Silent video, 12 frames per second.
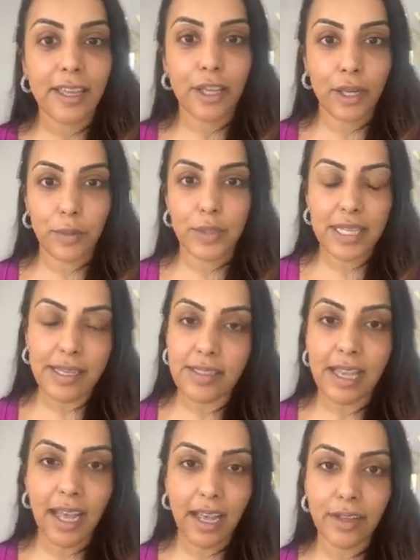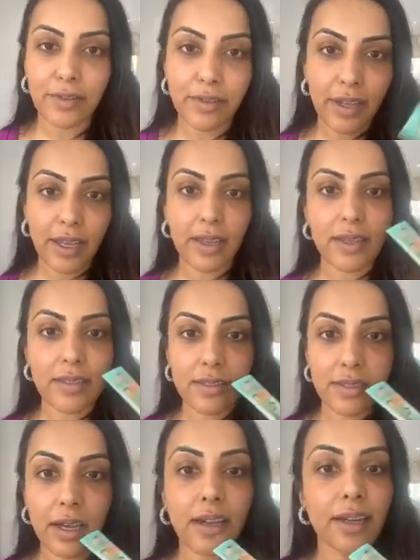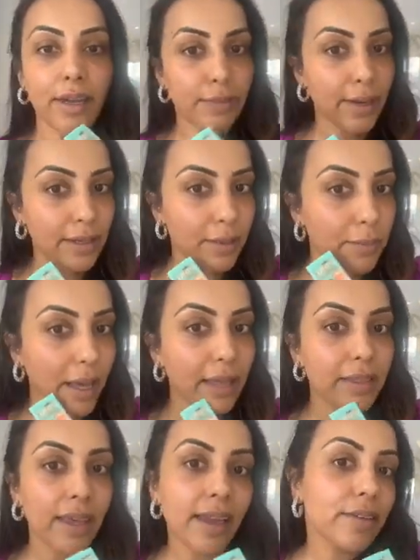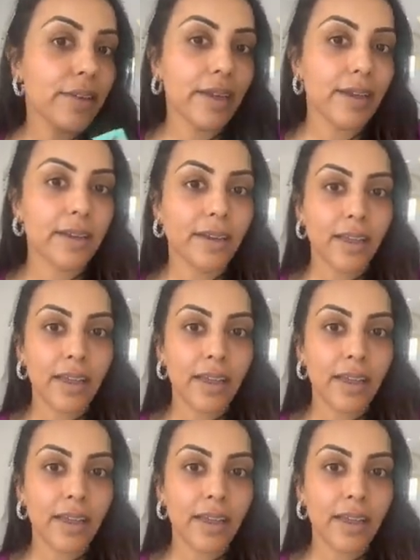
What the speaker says: You know, we tend to have darker around our mouth area.